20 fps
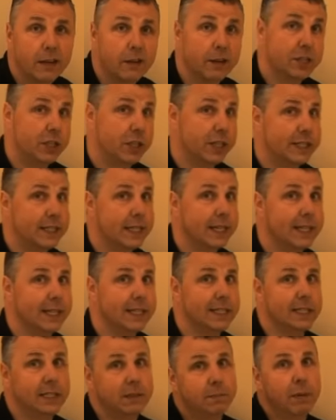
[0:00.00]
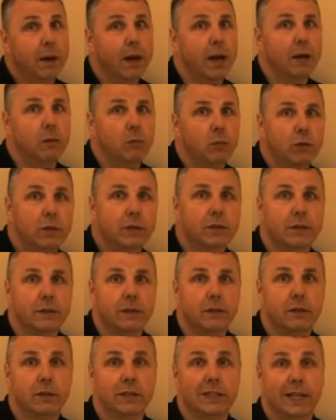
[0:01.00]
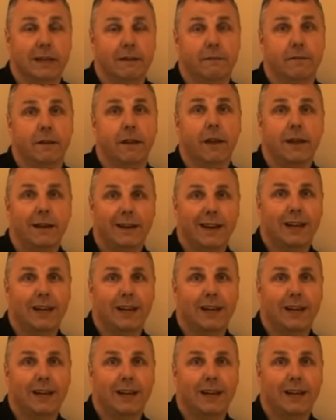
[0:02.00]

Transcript: Now, as you can see, this is pine wood, so it does have